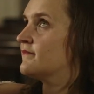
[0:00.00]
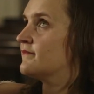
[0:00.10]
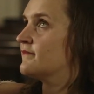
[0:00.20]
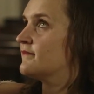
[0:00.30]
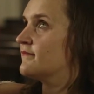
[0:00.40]

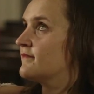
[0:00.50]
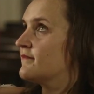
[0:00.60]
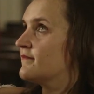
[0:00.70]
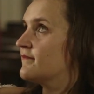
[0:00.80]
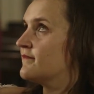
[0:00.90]

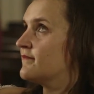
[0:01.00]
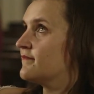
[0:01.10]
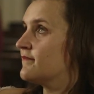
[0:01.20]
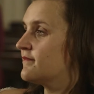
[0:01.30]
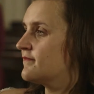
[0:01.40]

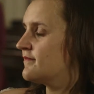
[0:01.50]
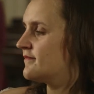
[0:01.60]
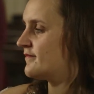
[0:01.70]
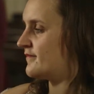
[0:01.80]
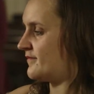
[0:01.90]

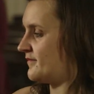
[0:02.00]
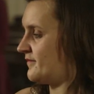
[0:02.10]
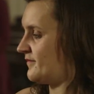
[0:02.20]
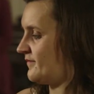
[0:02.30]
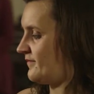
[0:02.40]

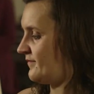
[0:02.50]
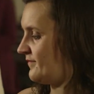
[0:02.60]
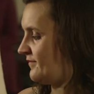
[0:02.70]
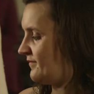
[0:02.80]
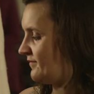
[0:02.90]

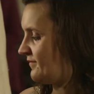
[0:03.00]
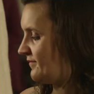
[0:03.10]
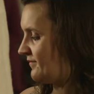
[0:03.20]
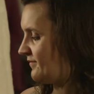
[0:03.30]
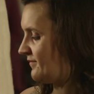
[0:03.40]
Nobody speaks.